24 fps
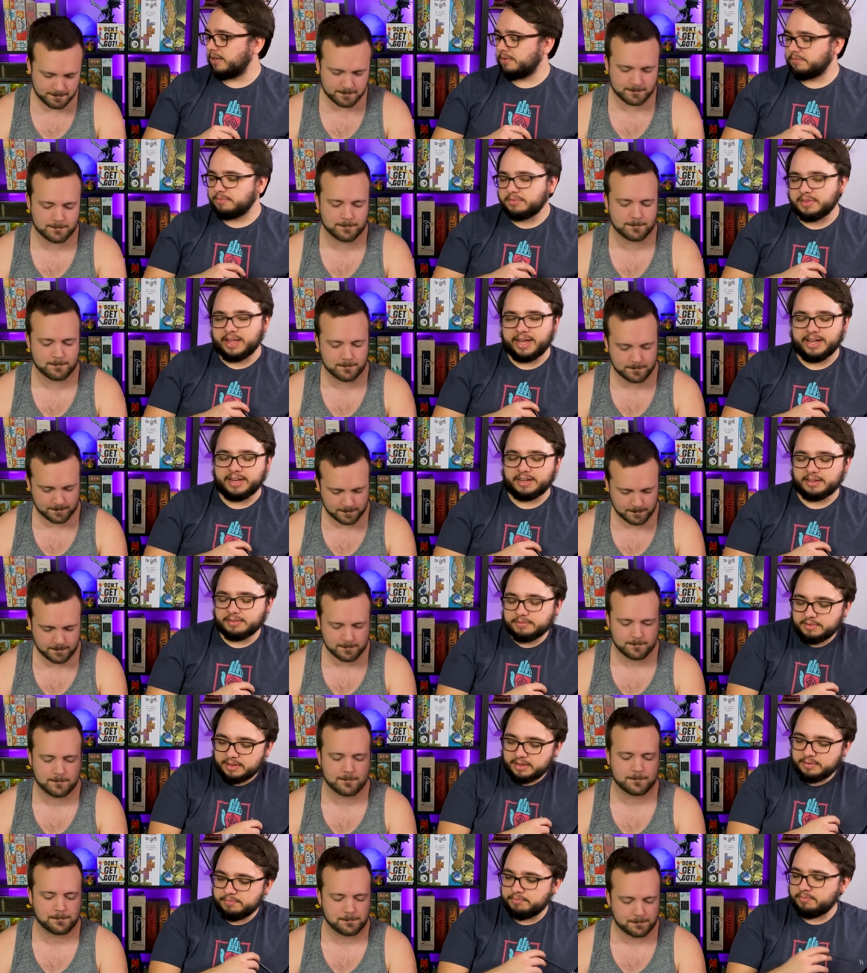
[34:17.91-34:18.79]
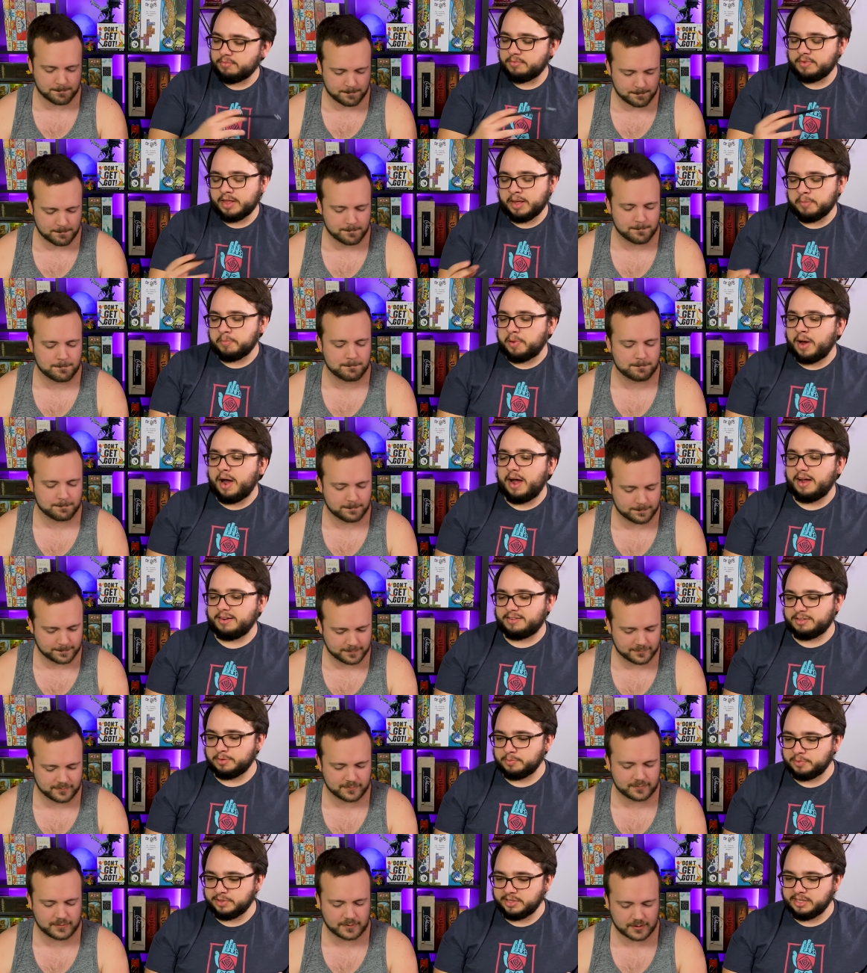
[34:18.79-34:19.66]
Speaker 1: like
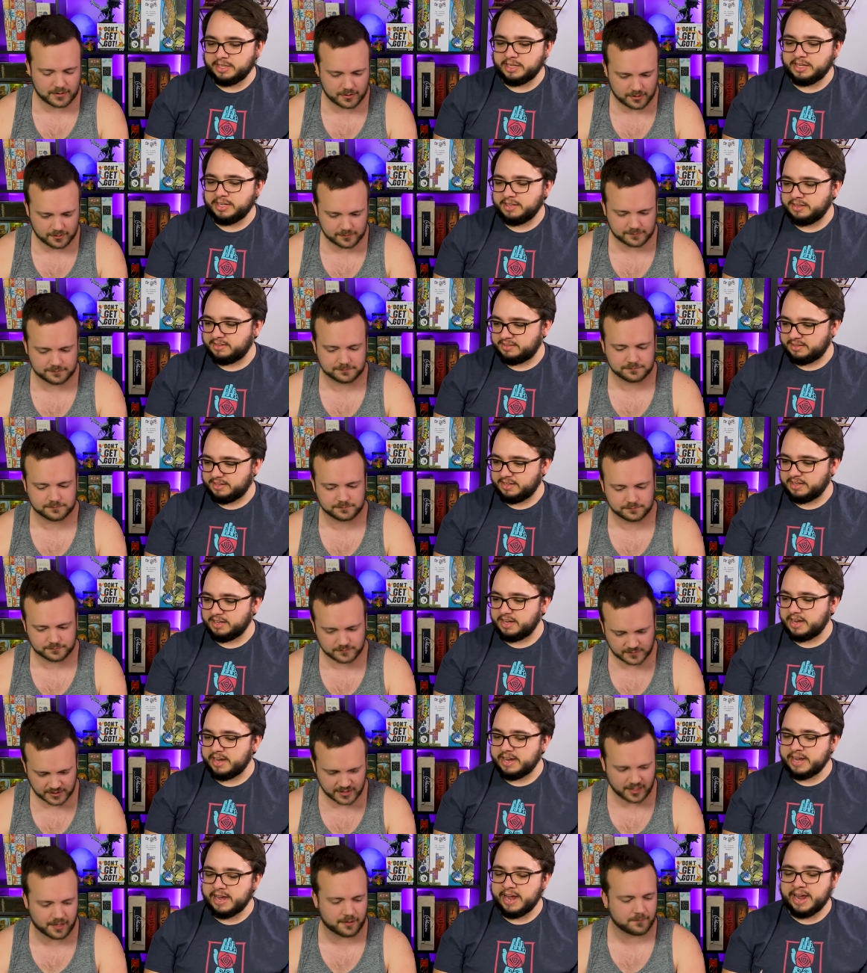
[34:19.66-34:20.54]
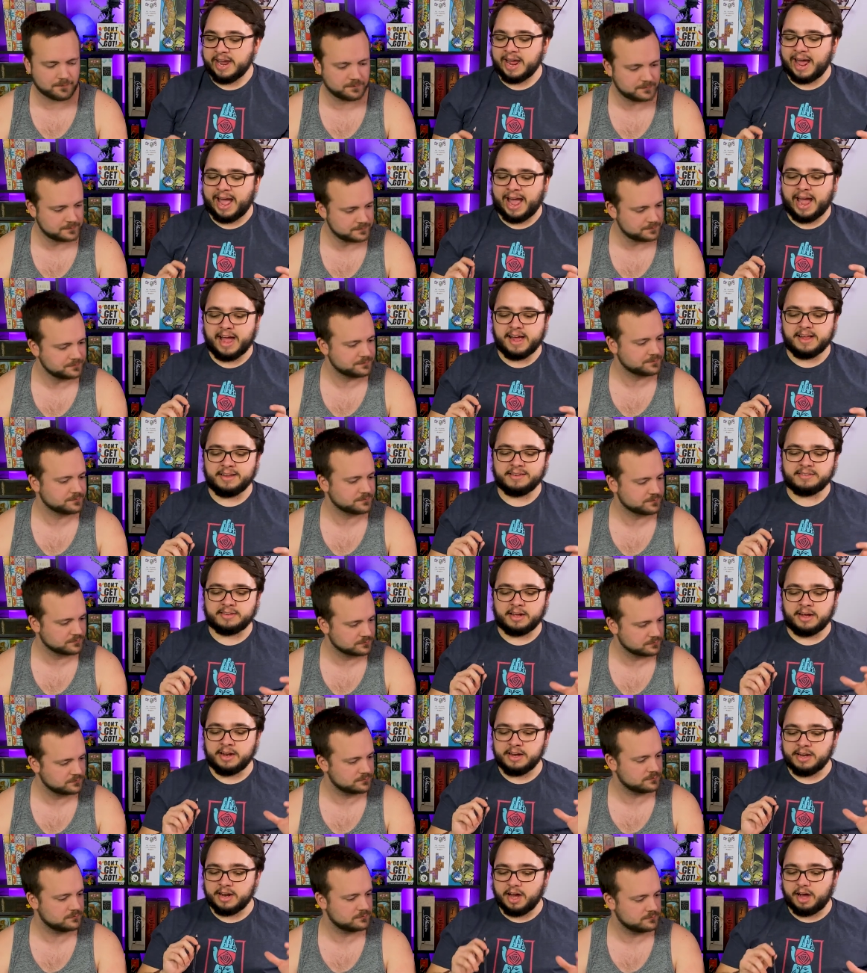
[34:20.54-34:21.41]
impossibly easy. Yeah. It, it, has
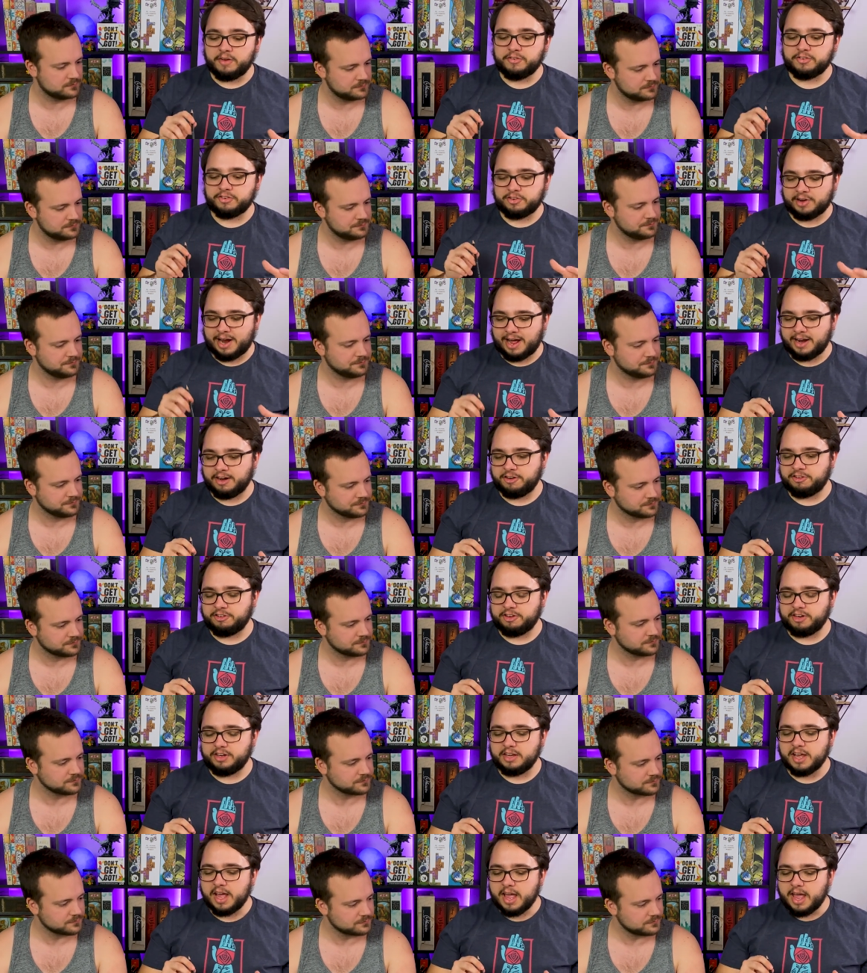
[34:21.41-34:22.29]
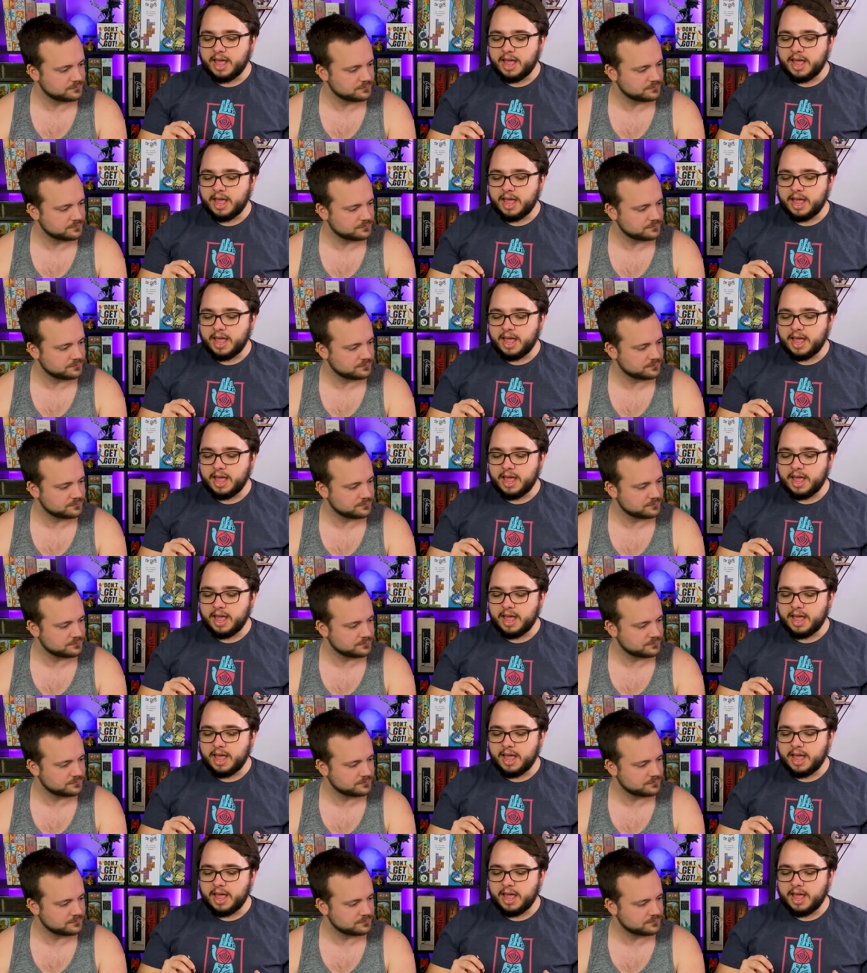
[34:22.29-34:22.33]
enough strategy,